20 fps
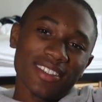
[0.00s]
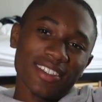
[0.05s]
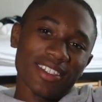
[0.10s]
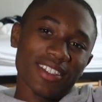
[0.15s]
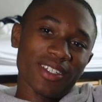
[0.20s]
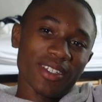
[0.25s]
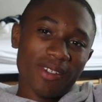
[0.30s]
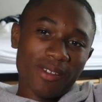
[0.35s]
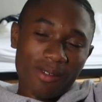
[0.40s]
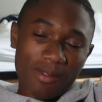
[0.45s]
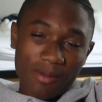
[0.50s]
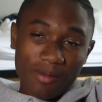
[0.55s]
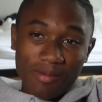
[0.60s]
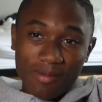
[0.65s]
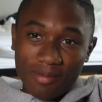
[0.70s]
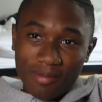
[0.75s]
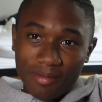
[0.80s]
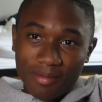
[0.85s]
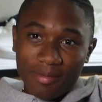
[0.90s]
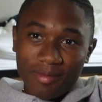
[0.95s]
you know,
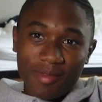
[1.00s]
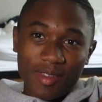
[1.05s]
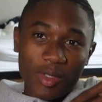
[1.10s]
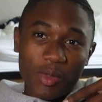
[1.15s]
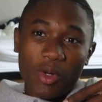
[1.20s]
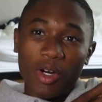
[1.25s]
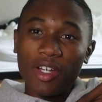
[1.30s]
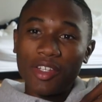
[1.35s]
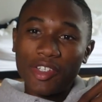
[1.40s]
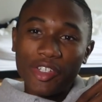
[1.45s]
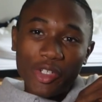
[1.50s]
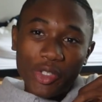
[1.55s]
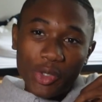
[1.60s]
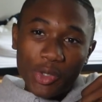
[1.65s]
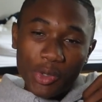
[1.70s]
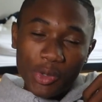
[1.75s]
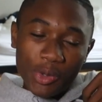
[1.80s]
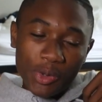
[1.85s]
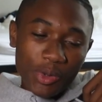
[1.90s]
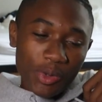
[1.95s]
you on the
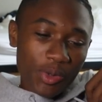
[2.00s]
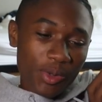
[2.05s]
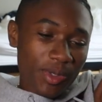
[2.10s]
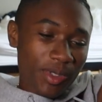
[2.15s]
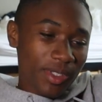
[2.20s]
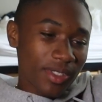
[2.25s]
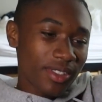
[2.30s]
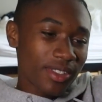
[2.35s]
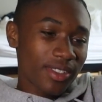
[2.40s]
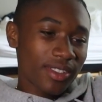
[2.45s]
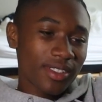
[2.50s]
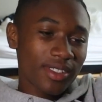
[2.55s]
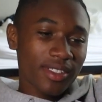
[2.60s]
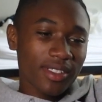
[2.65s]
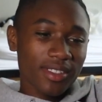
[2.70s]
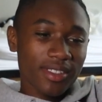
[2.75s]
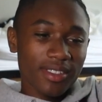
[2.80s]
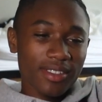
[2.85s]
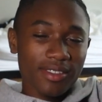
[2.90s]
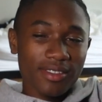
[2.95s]

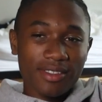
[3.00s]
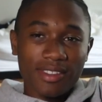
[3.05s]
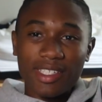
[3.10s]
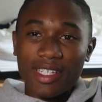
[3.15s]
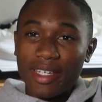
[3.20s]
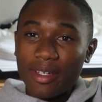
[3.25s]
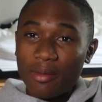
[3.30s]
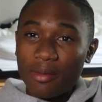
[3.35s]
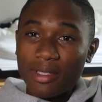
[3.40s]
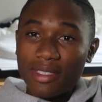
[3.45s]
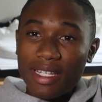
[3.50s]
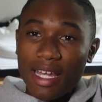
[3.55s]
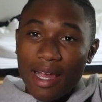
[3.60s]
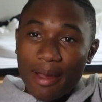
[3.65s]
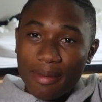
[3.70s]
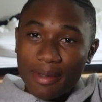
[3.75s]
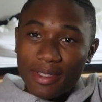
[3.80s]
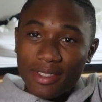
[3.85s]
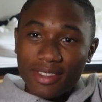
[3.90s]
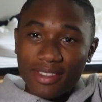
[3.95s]
news saying what's
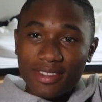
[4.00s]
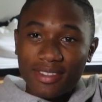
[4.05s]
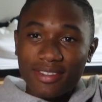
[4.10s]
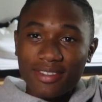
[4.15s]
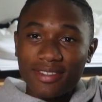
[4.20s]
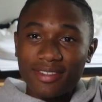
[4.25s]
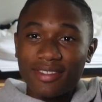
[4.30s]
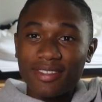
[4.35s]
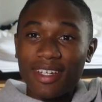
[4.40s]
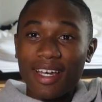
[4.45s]
happening.